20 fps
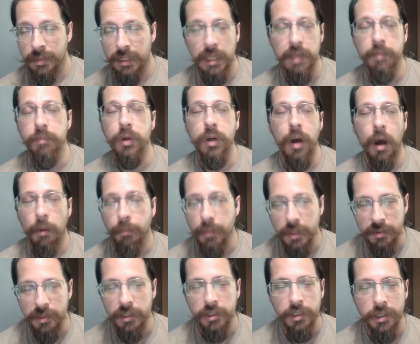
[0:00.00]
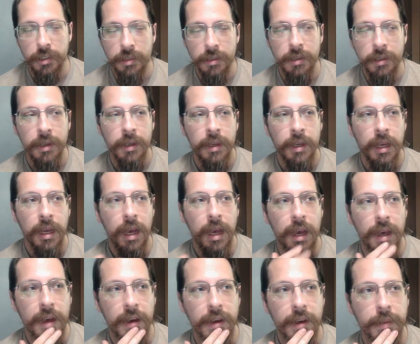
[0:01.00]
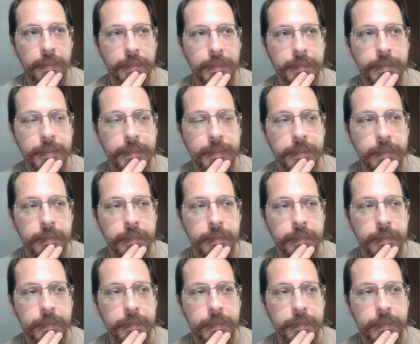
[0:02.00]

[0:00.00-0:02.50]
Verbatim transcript: team composition um,